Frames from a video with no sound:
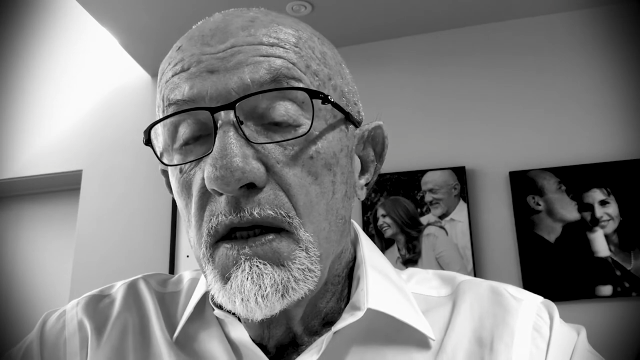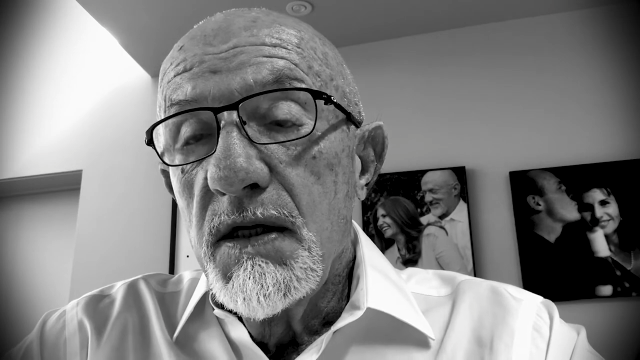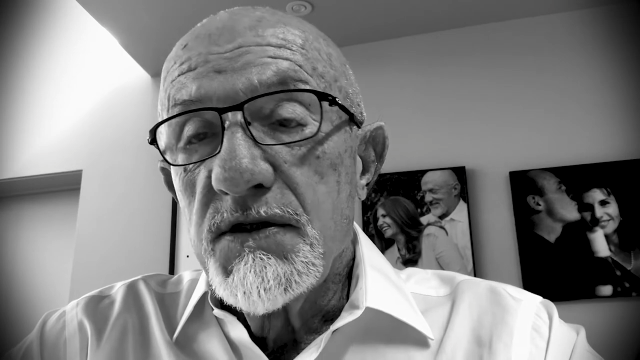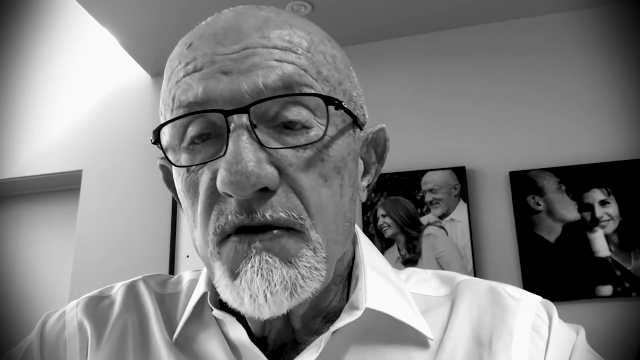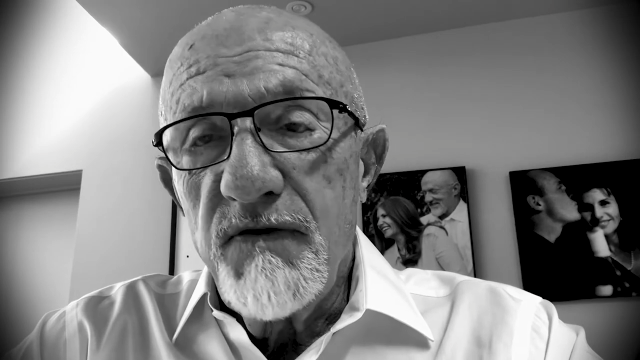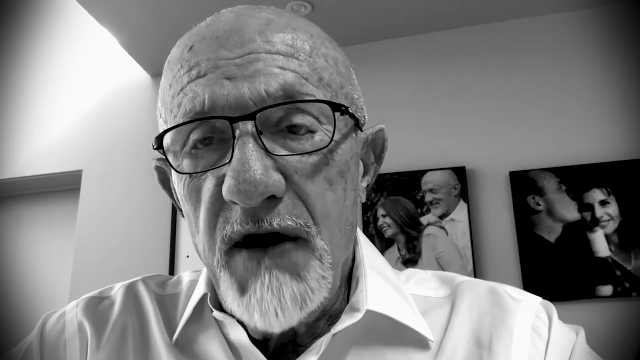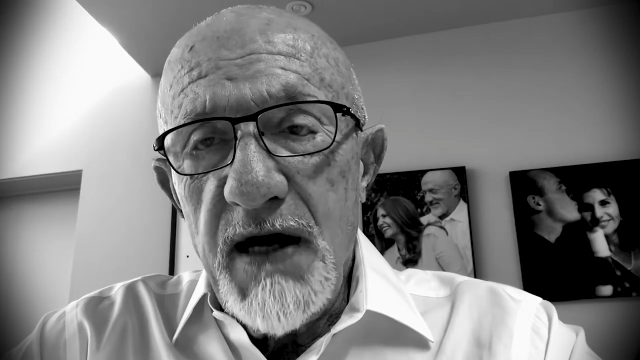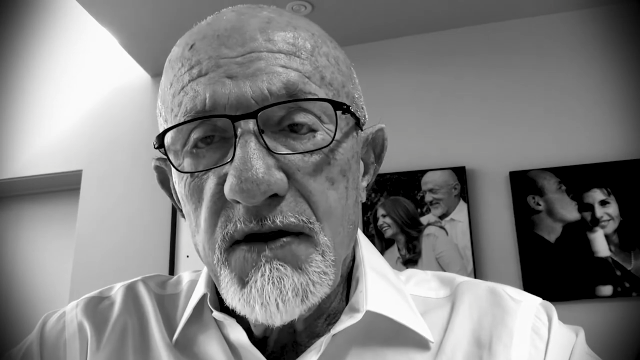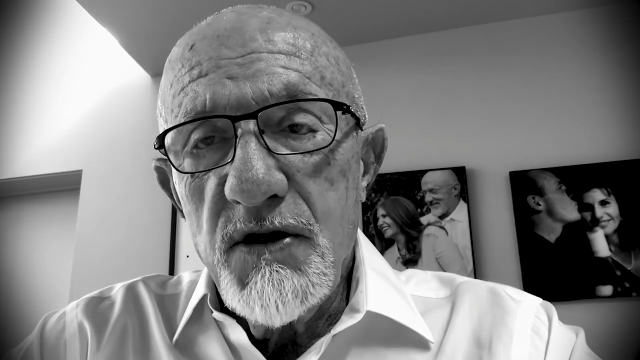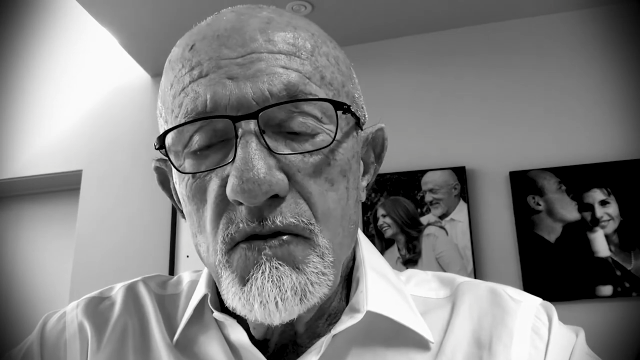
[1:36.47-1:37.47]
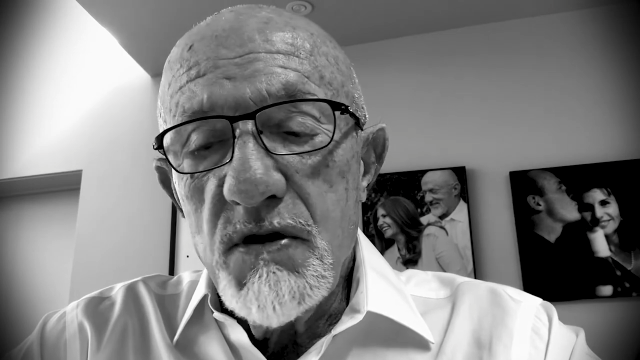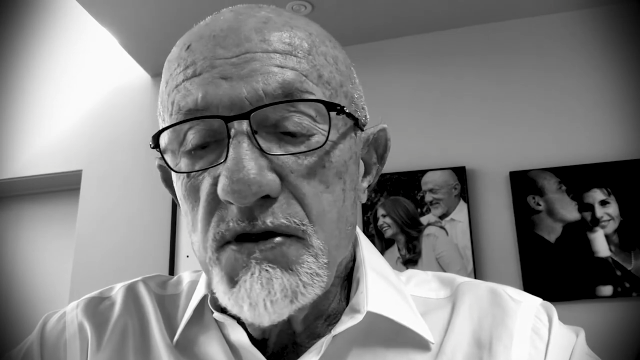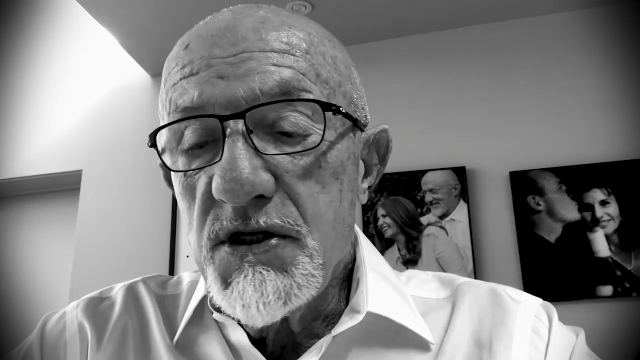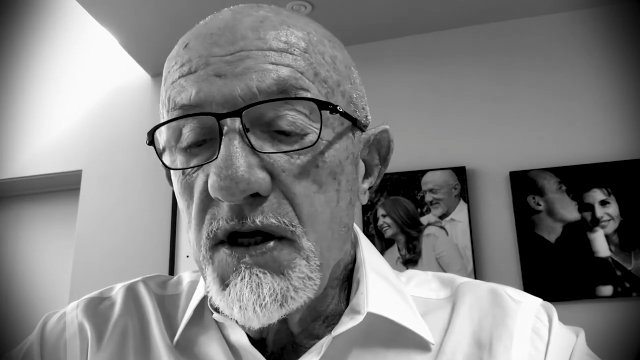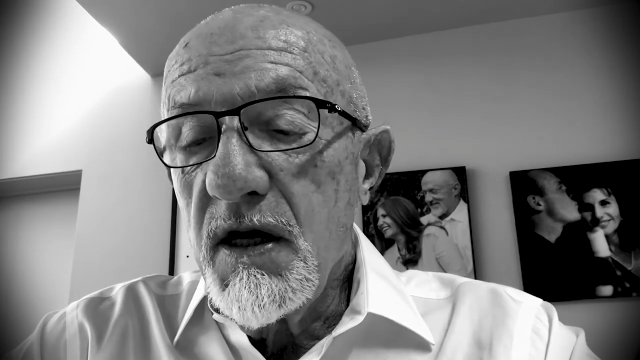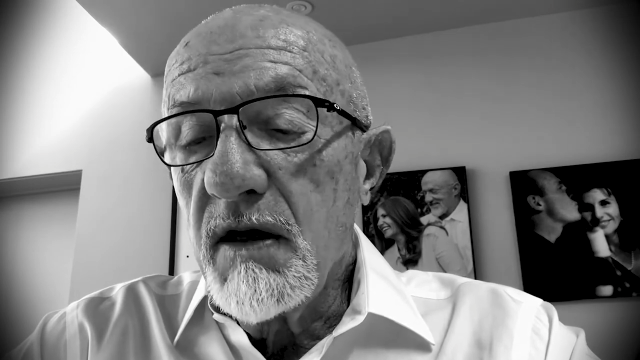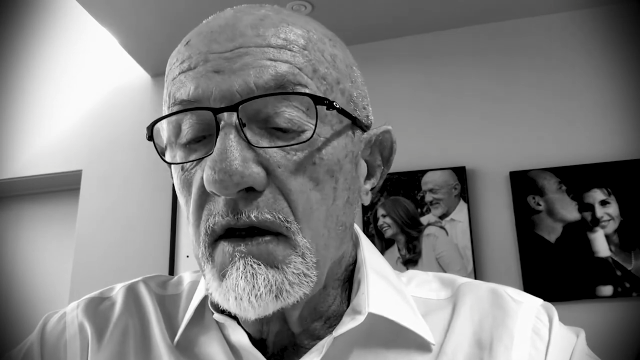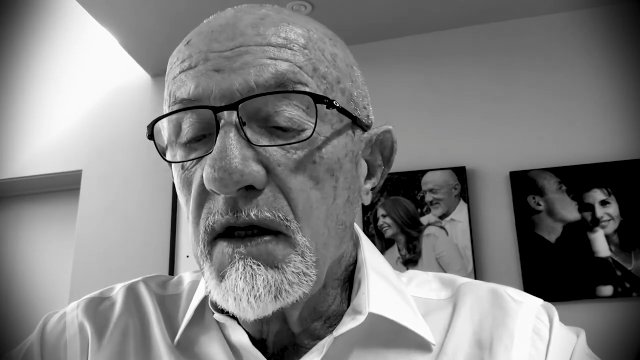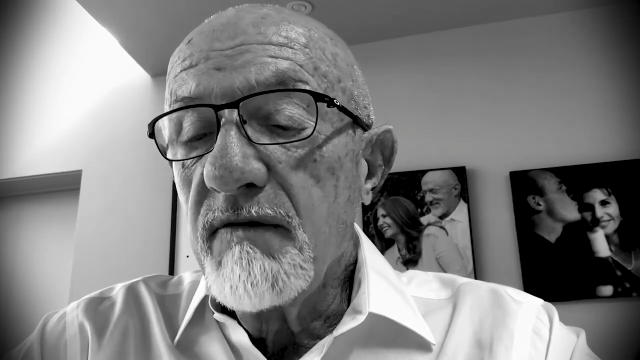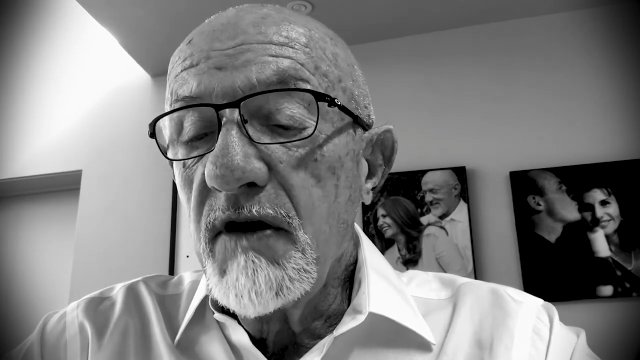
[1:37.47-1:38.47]
is the fact that you can stare
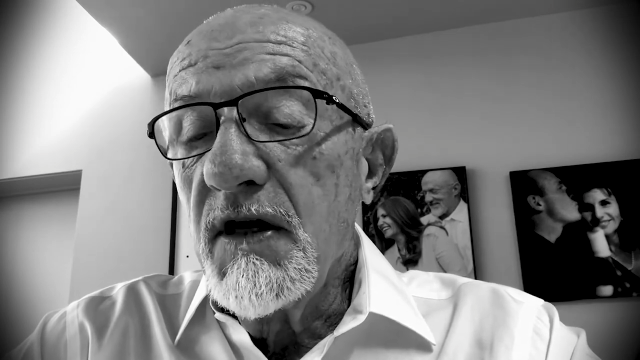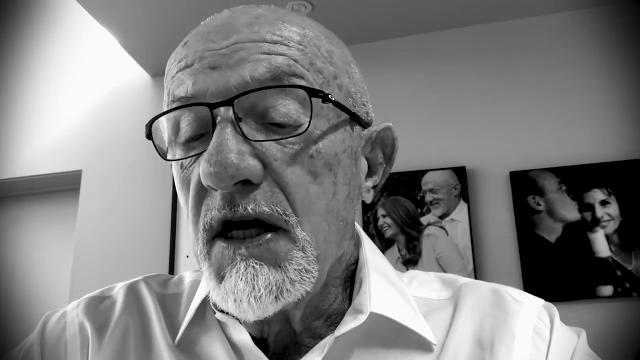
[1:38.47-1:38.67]
at any